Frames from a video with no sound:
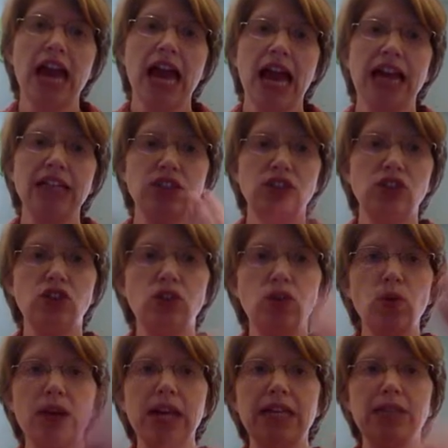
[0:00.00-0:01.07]
As the
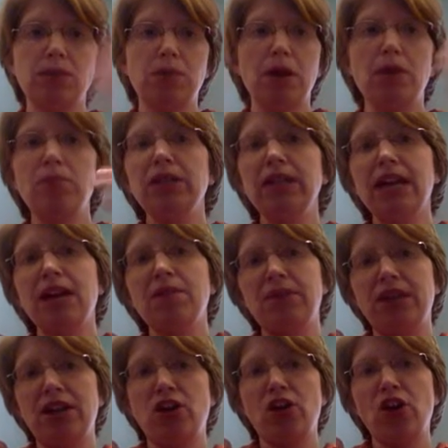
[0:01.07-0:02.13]
joy is bubbling up
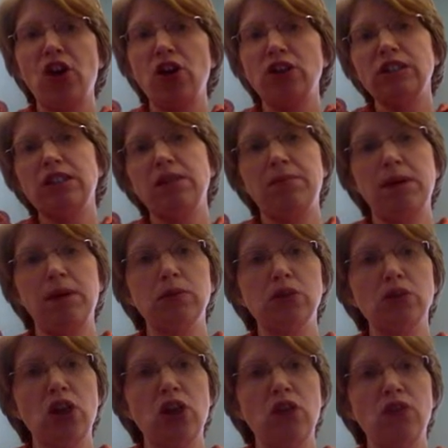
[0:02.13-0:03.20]
in our hearts, it bubbles
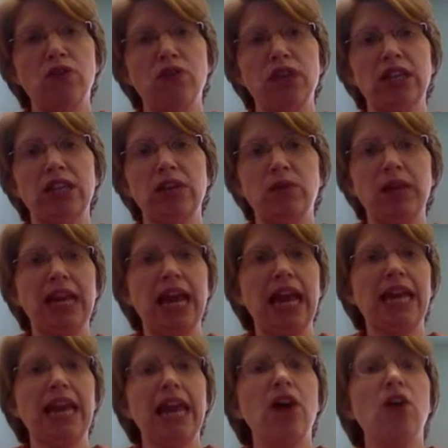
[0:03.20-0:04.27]
over, and then we
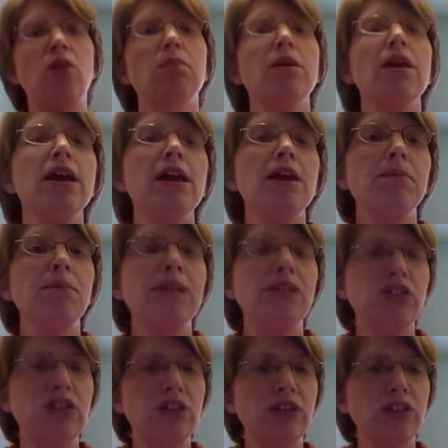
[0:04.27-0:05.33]
can't help but
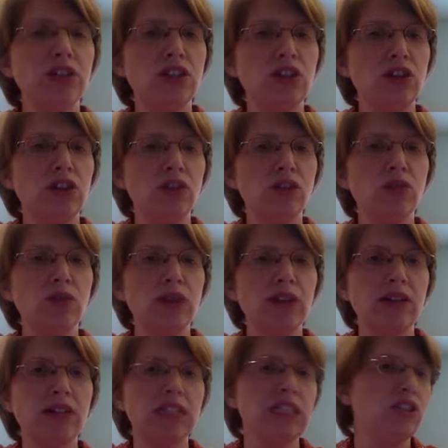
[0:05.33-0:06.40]
share it to those around
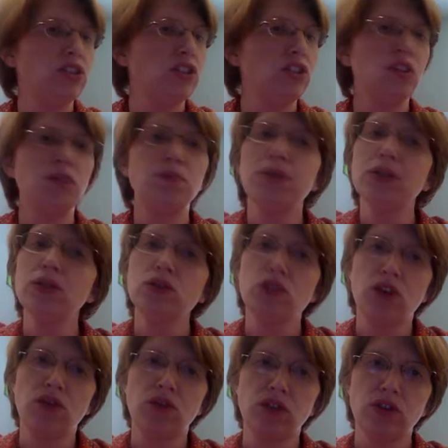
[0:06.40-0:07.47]
us. It just spills
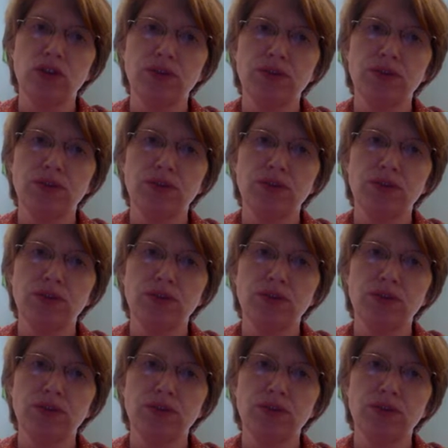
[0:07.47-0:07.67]
over.